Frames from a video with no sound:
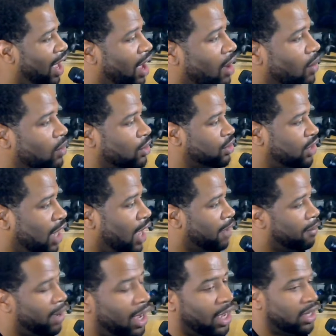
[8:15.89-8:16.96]
our
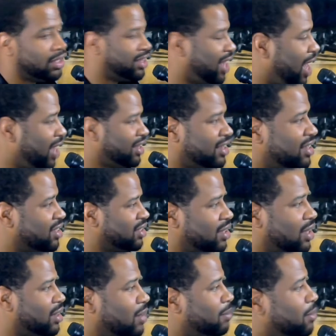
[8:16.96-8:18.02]
jackpot that does
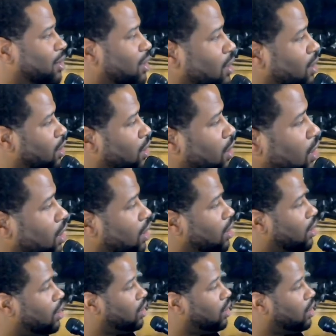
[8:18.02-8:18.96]
nothing but look good.